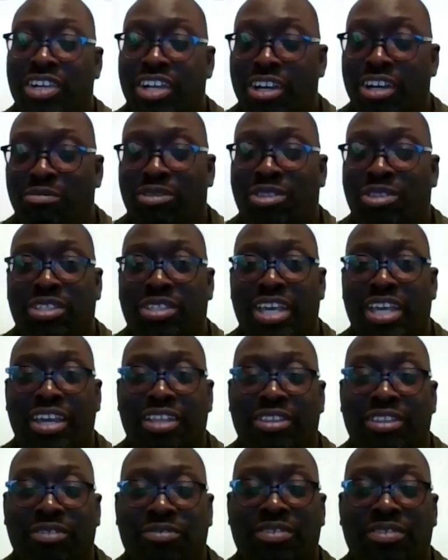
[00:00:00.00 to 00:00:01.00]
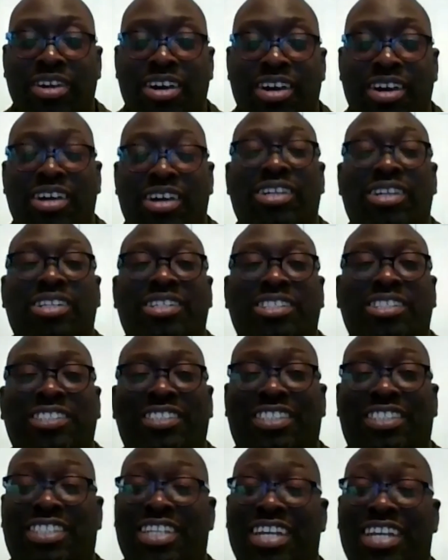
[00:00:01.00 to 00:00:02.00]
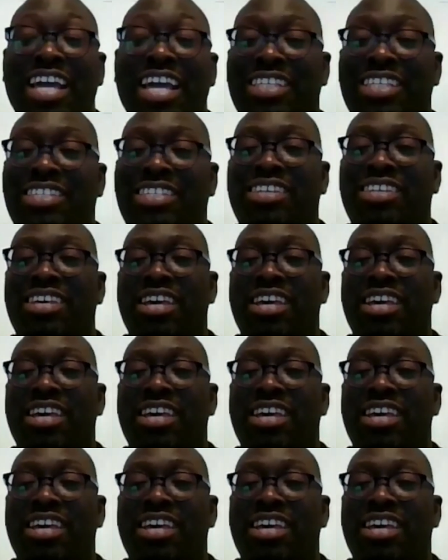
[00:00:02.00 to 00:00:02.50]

come to the end of our chat.